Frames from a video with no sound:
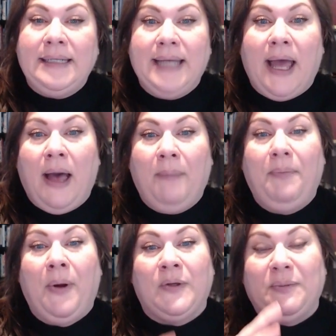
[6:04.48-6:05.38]
end
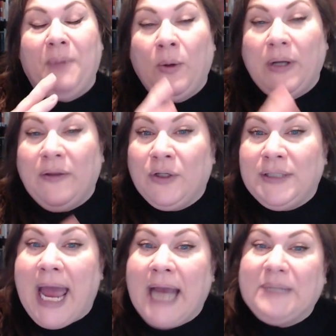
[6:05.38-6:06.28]
up postponing
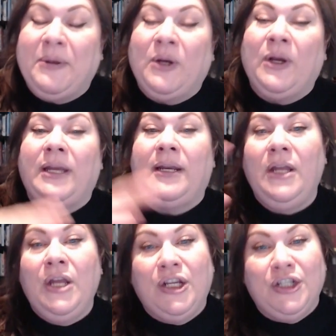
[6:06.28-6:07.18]
their tax
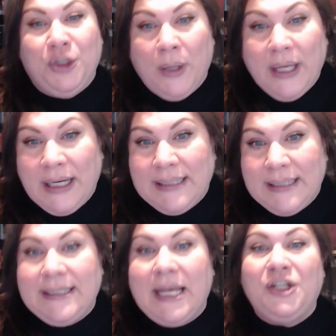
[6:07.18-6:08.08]
period, doing an
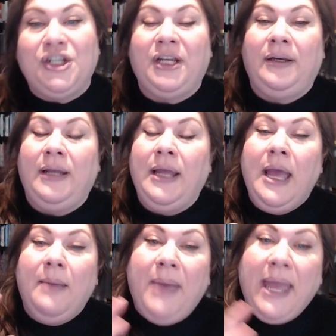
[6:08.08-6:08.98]
extension,
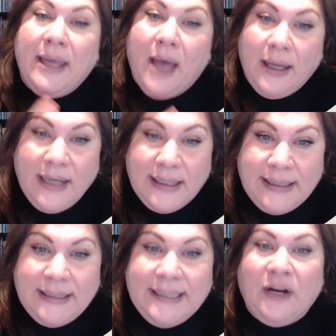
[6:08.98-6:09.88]
paying
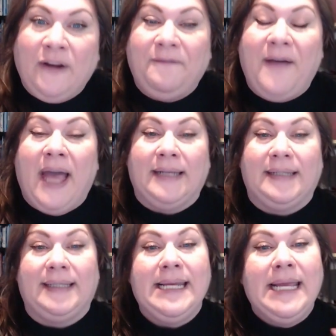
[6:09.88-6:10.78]
unnecessary
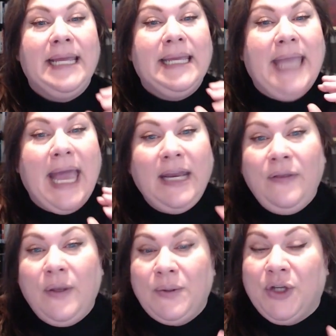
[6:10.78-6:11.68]
fines. Get
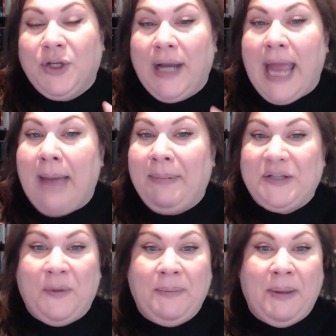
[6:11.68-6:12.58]
in those good
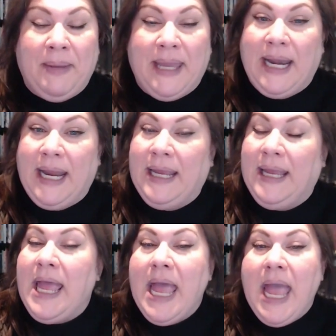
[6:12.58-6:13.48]
habits from the
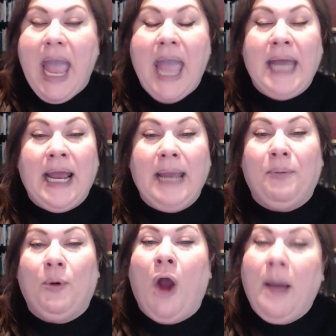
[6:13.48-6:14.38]
beginning. And
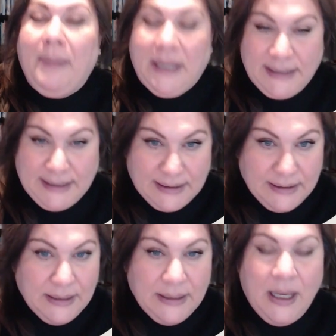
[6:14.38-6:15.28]
I
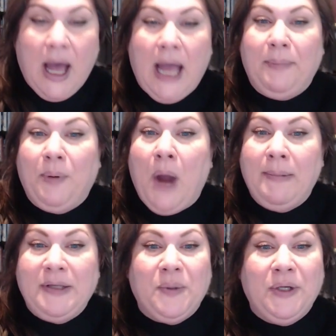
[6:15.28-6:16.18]
promise, I
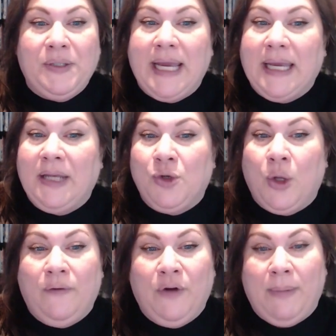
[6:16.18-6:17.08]
promise when you take
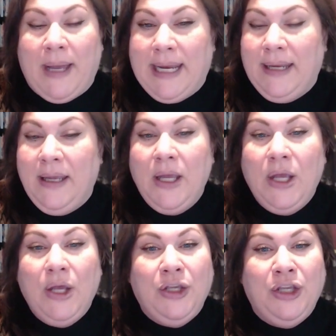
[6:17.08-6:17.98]
control of your money,
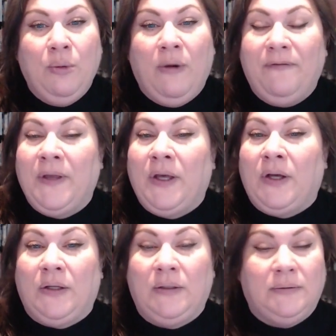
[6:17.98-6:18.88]
you will
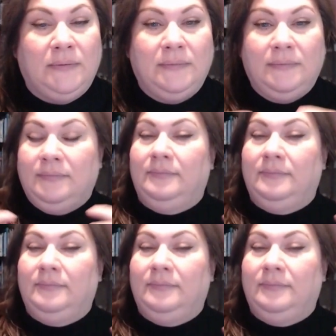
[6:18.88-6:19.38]
feel